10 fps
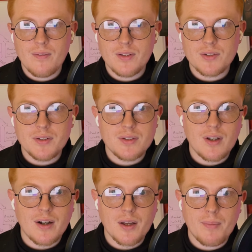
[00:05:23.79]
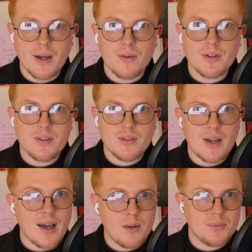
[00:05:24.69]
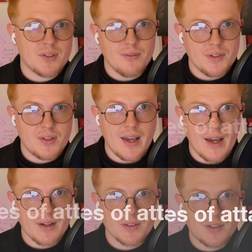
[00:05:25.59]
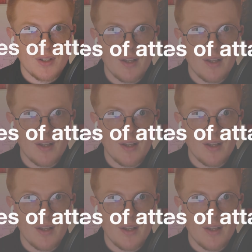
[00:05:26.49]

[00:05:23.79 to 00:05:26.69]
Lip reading: So let's talk about types of attacks.